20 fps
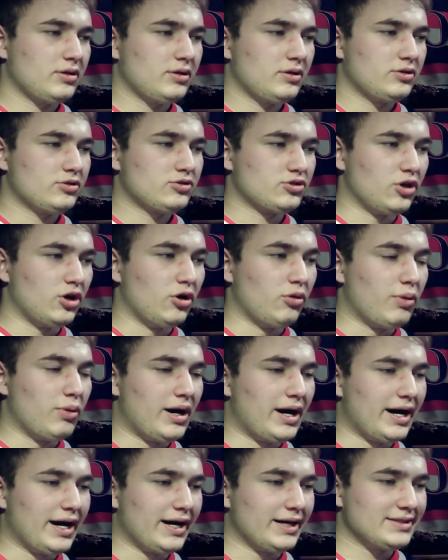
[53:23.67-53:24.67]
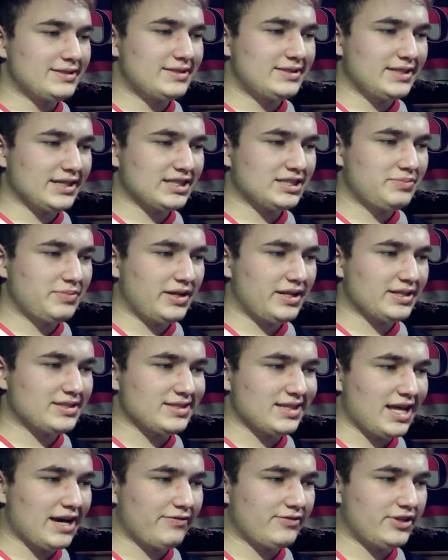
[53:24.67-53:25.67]
So, 6 minutes
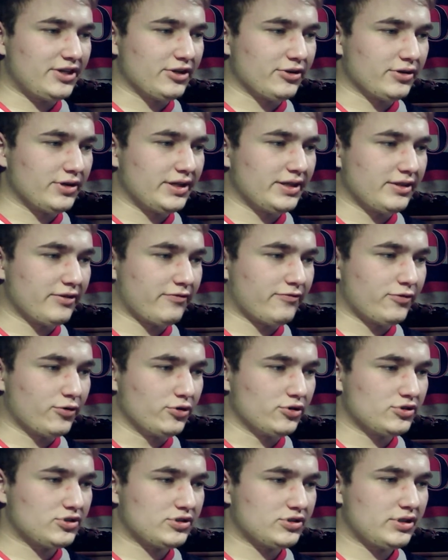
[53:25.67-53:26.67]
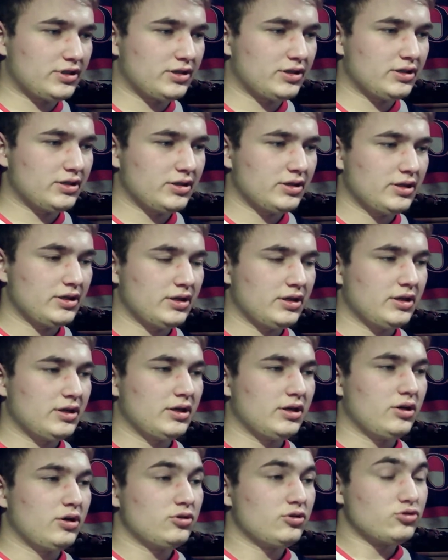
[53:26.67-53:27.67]
left here in the first.
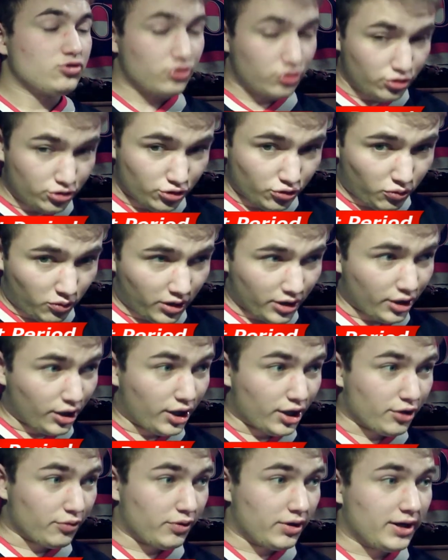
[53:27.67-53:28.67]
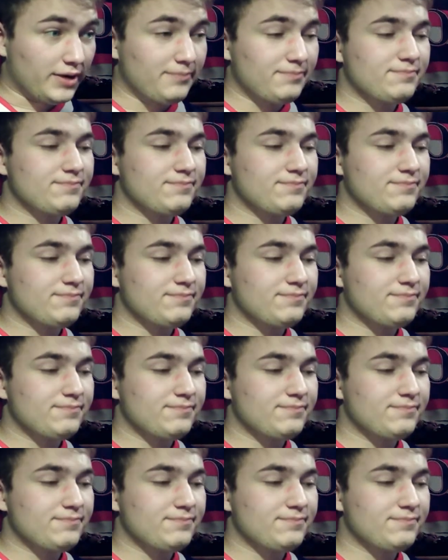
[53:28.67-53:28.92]
2-1 Ottawa.